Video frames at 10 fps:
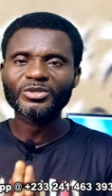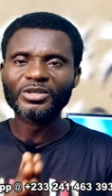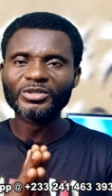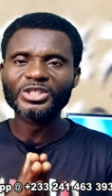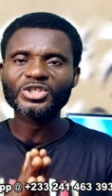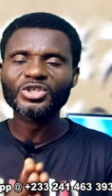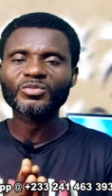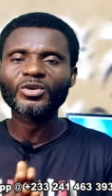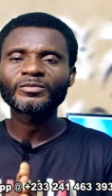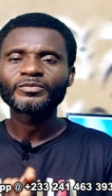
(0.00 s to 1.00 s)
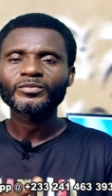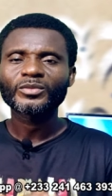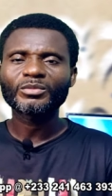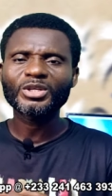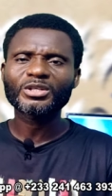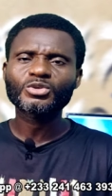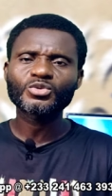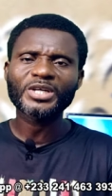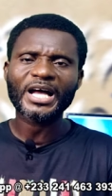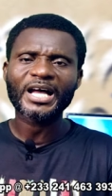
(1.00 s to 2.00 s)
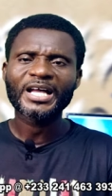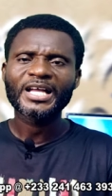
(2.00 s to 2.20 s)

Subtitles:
many of his suitable, many are too bad.